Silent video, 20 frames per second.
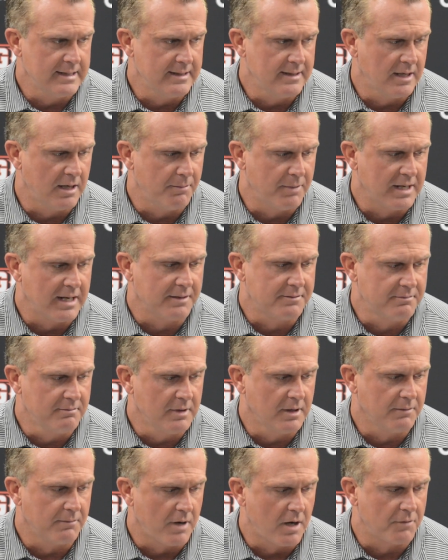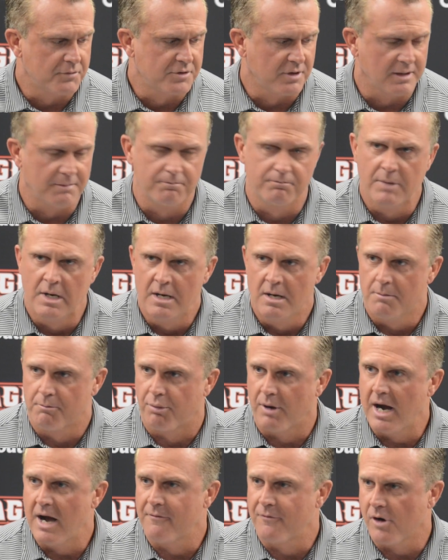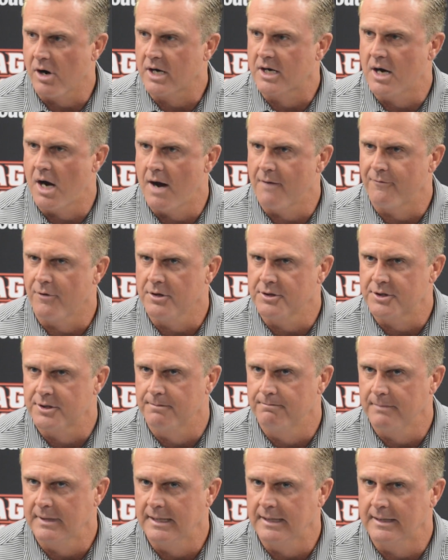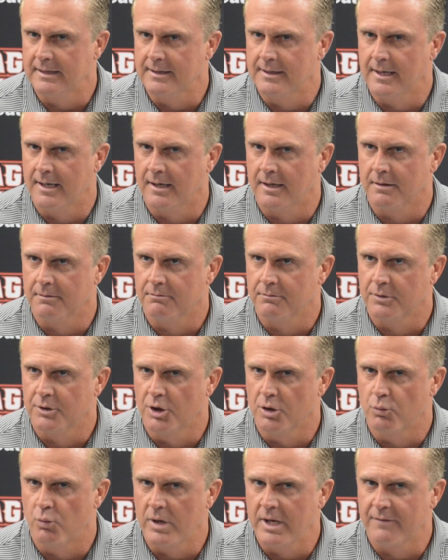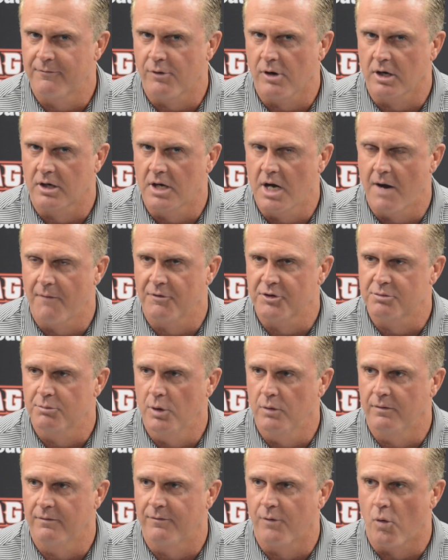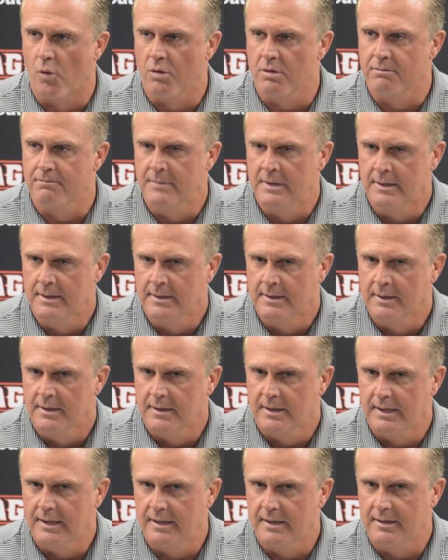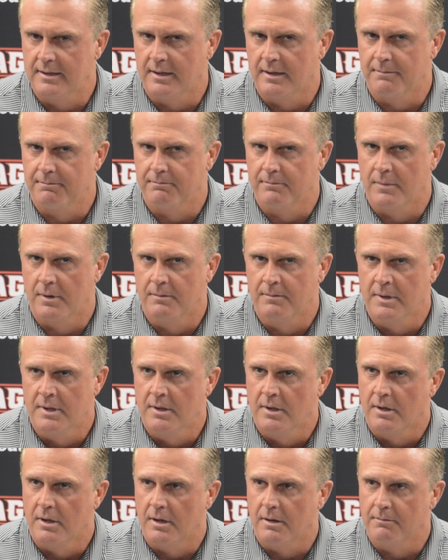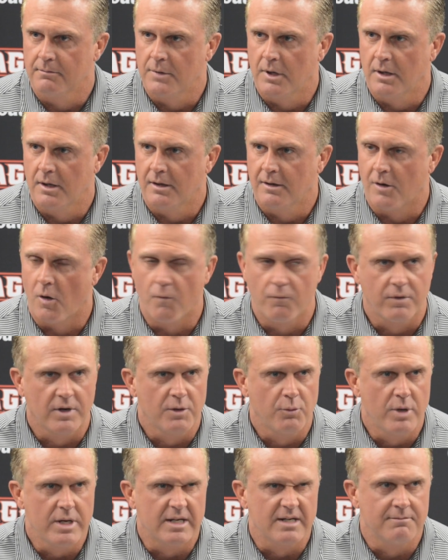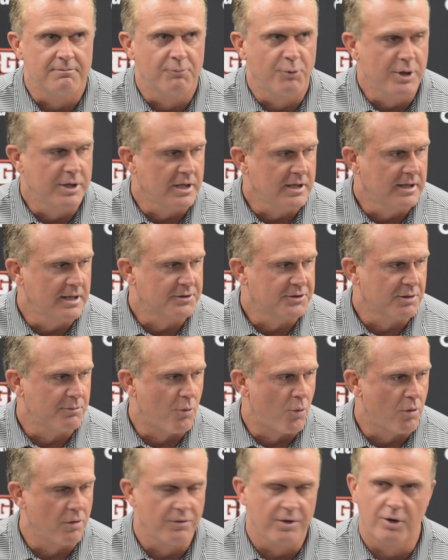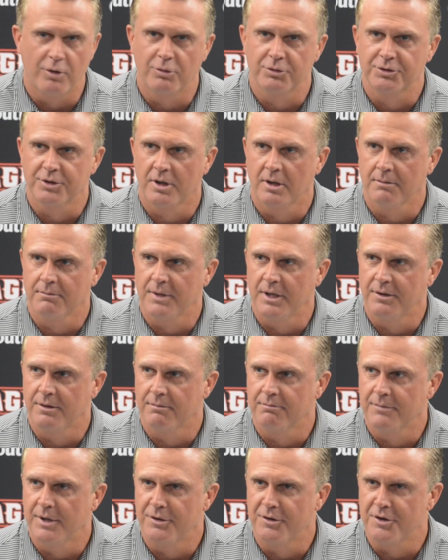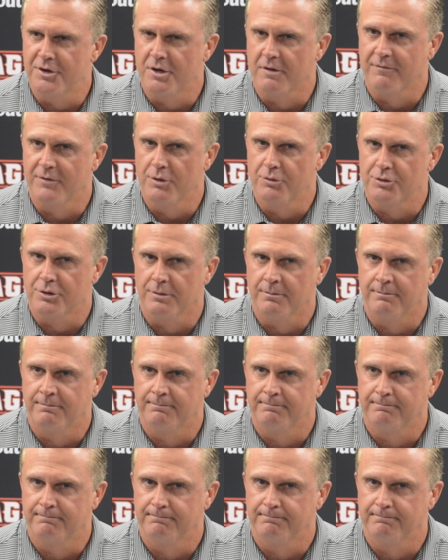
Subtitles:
And but I obviously. Proud for our conference, and good win for our conference moving forward, and hopefully we can get some more of those in the near future.